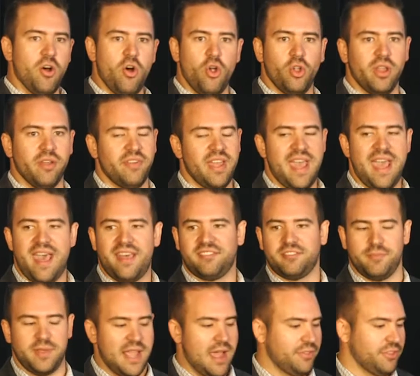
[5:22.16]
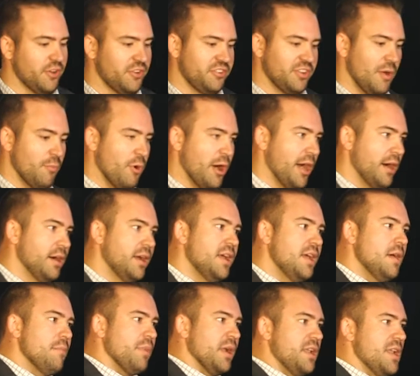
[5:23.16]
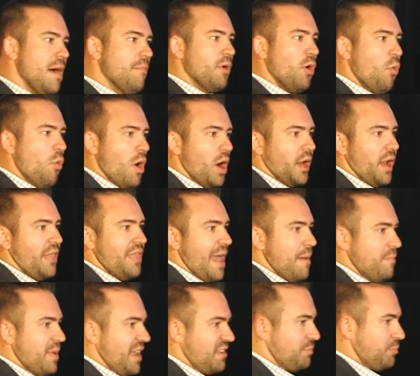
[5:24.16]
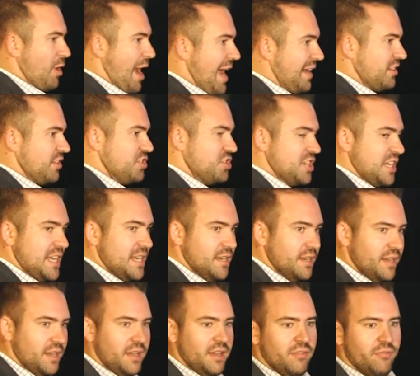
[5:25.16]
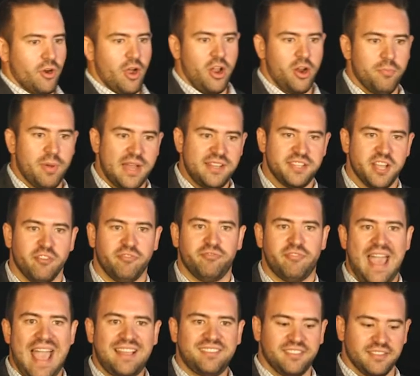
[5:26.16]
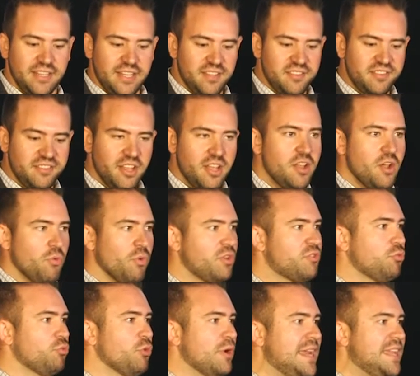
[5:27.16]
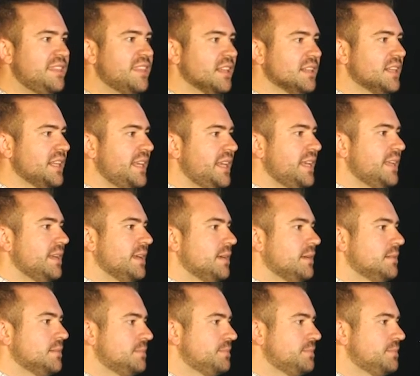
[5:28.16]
a hold of. It has to be out there somewhere. But number one on that best practice sheet for AUTOMOTIVE fax leads was read the lead.